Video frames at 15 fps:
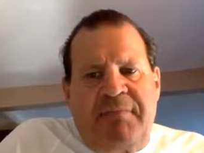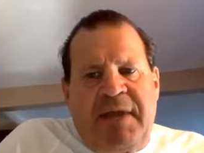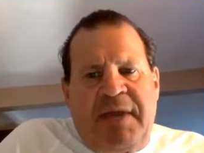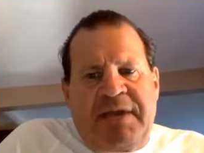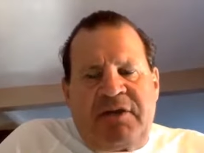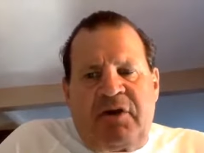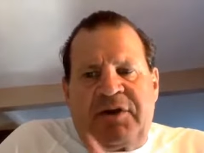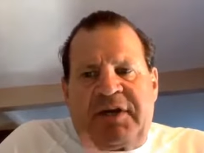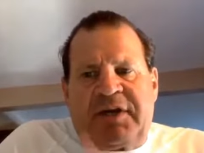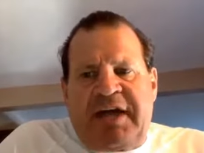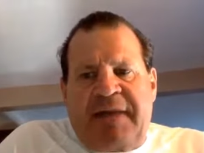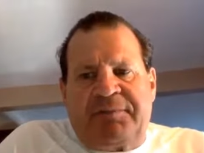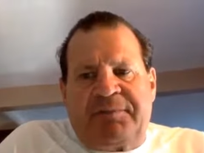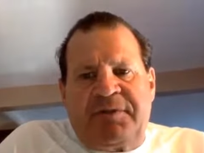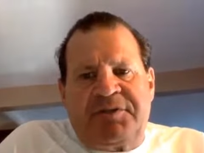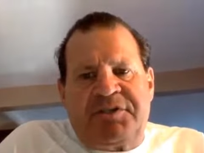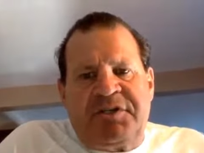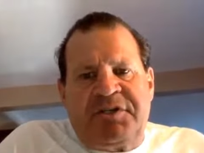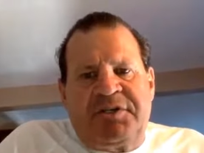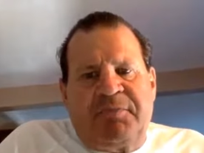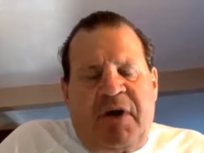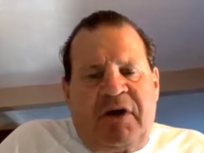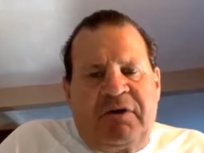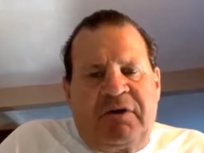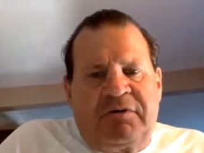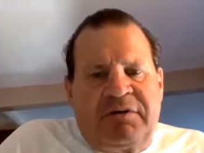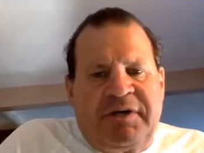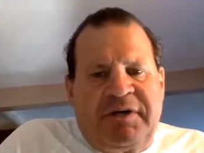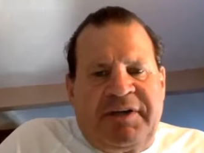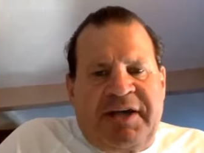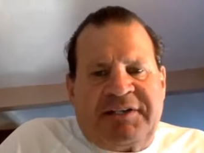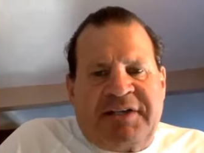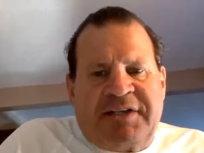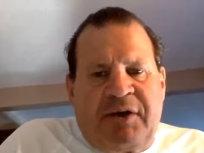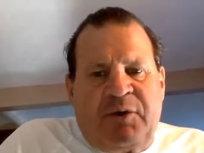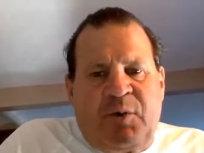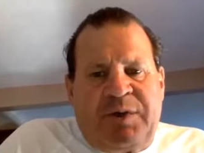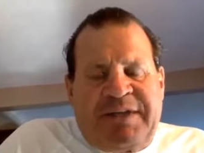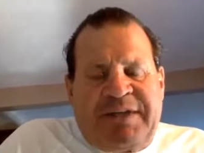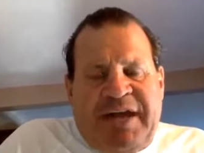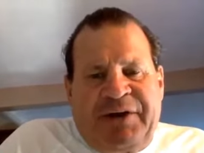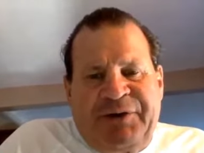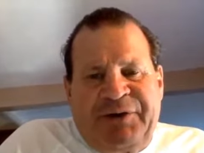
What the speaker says: Mike, you're the captain. See you tomorrow. And that's how it went down.